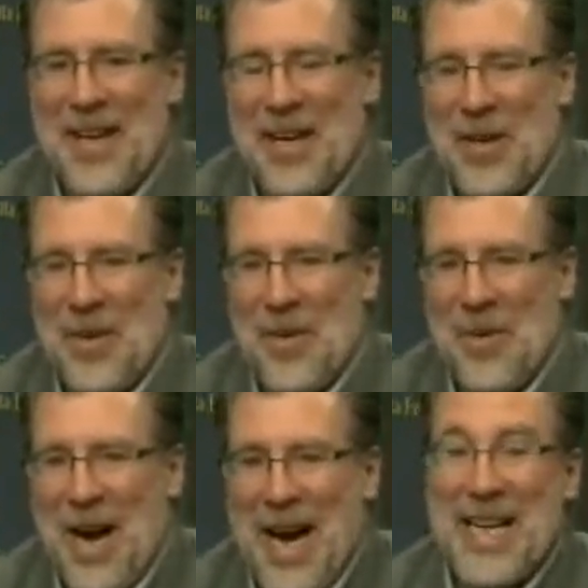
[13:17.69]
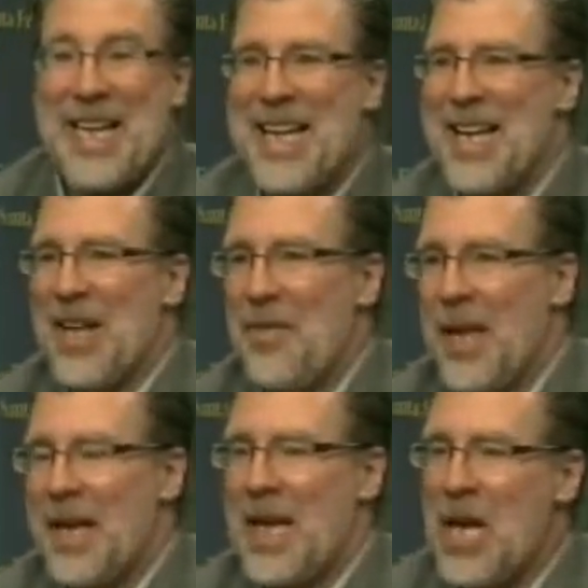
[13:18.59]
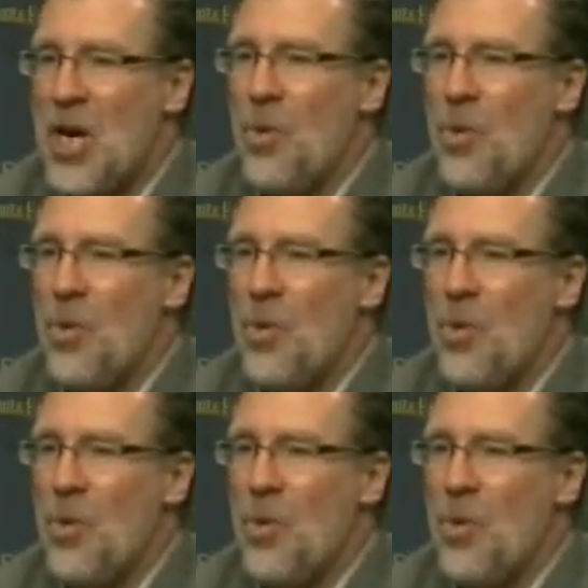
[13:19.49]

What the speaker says: you know, idea that here